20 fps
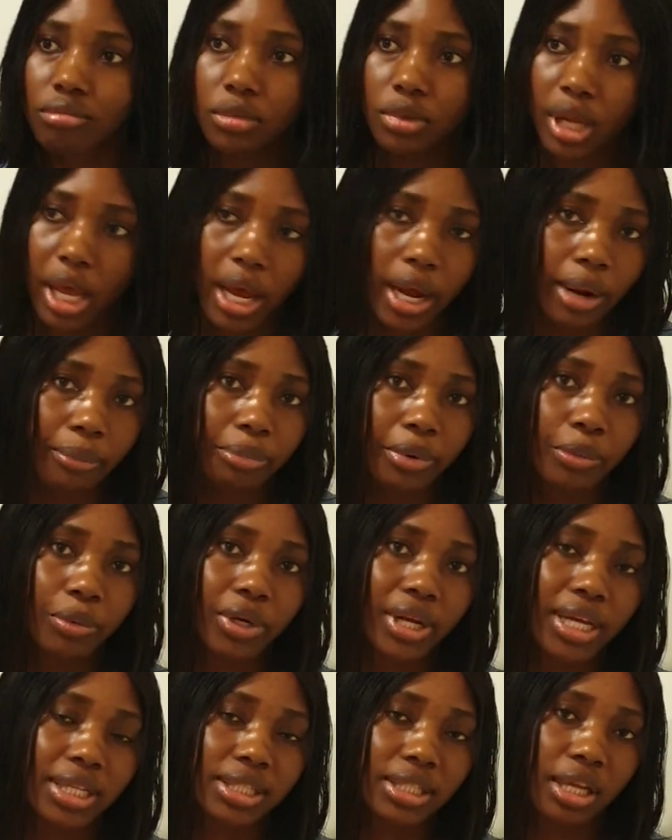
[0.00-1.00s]
There are people
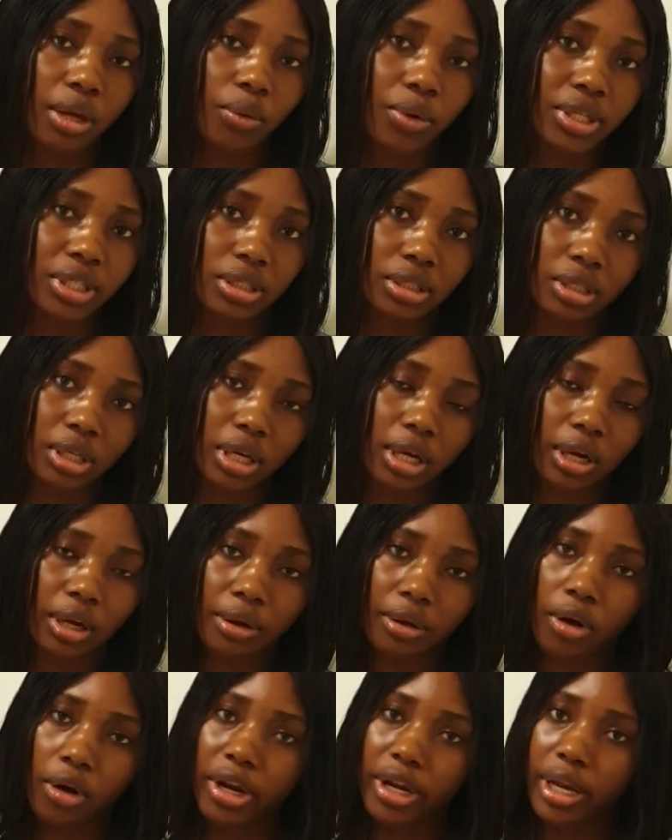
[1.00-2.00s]
that stay with
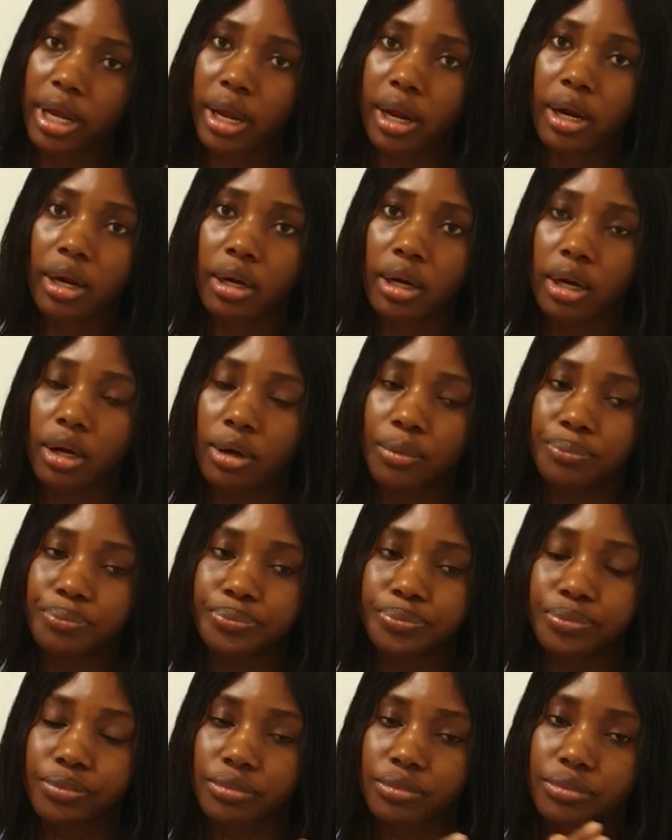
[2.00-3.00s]
the other,
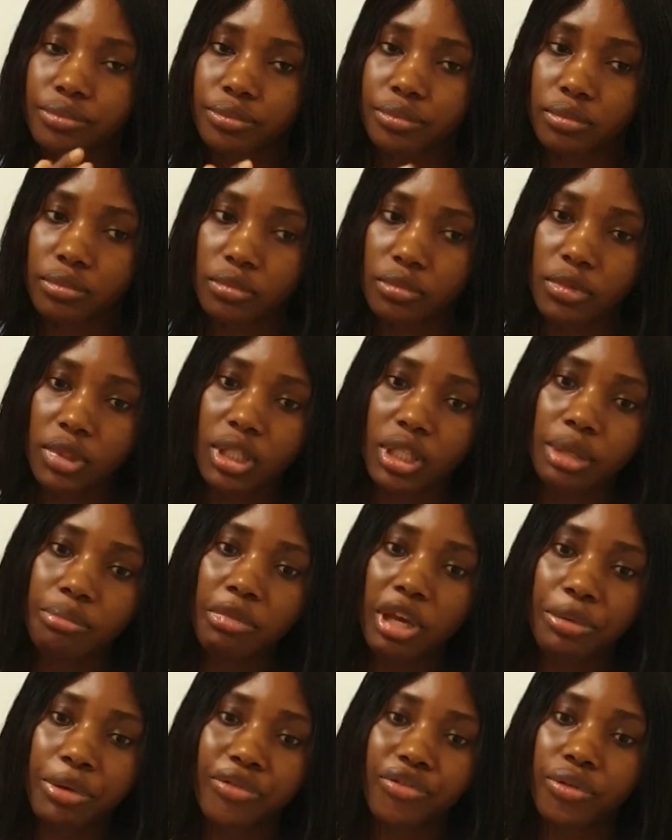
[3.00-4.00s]

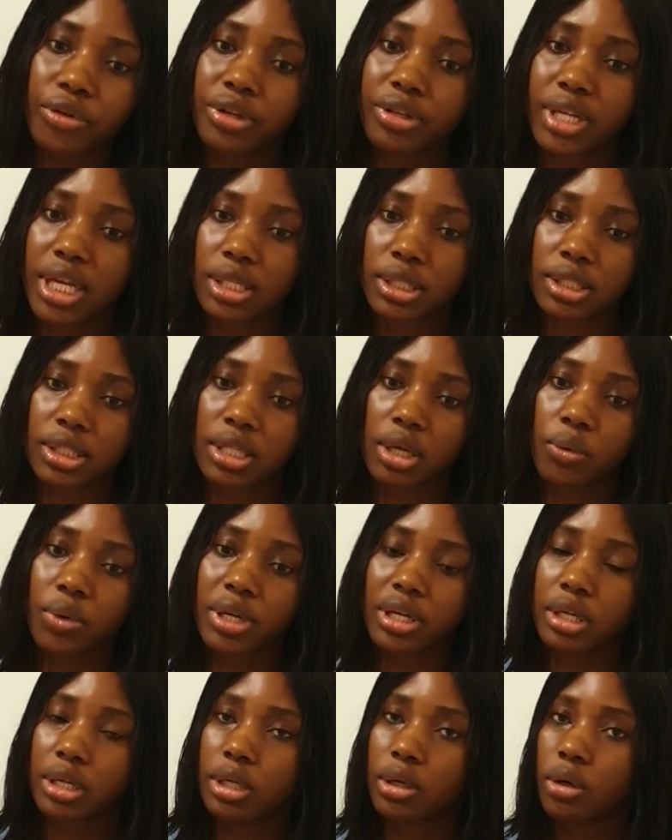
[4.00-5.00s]
maybe if you decide to stay
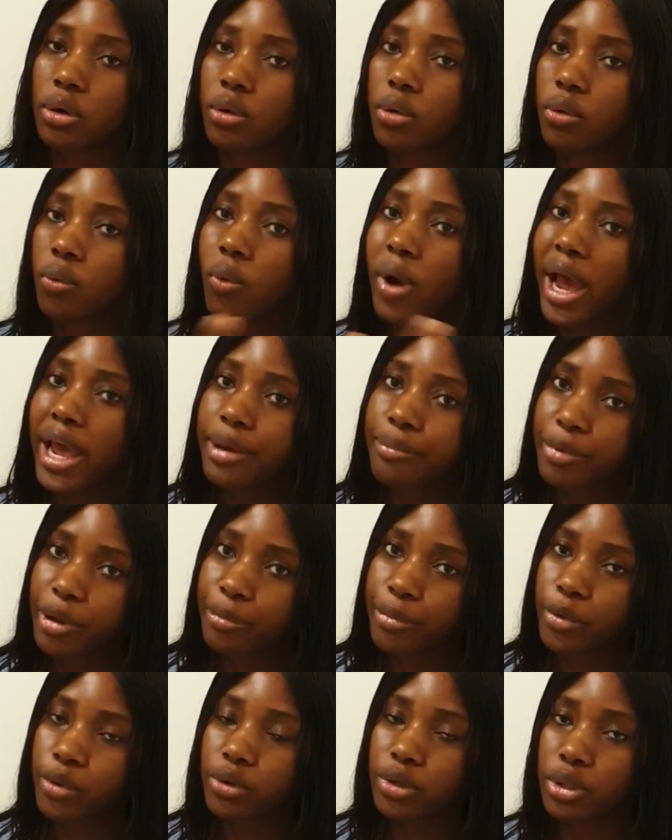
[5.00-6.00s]
with the white
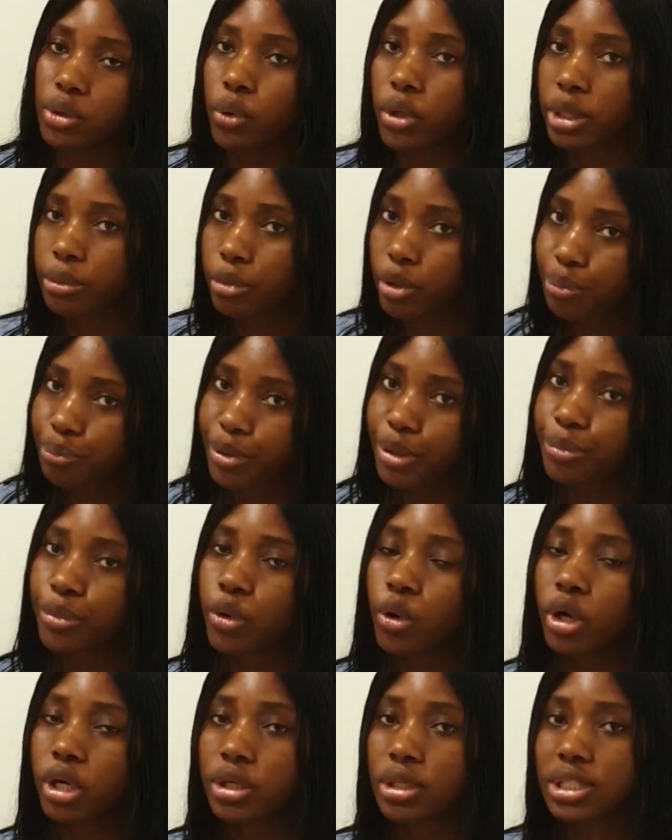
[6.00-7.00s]
people, the Oyibo people,
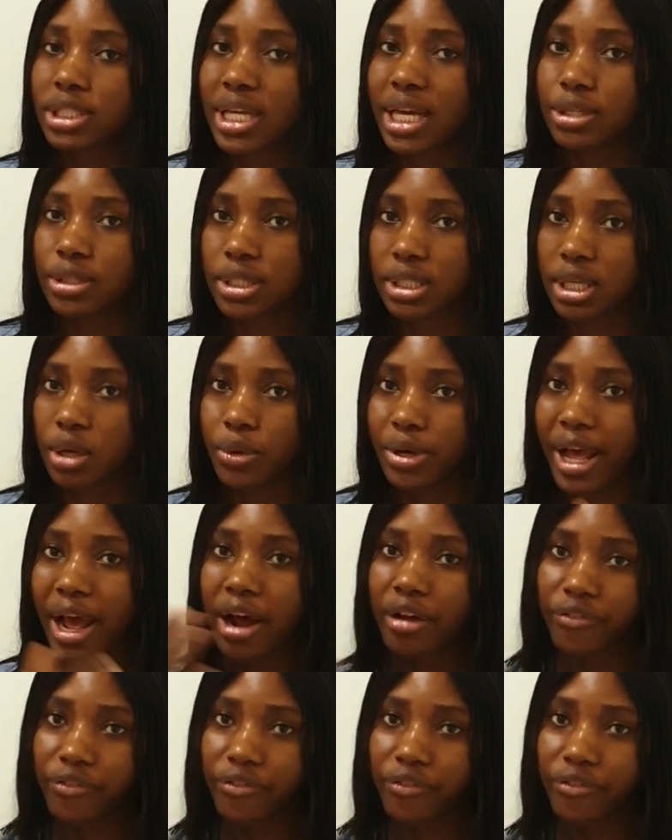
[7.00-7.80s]
or you decide to stay with the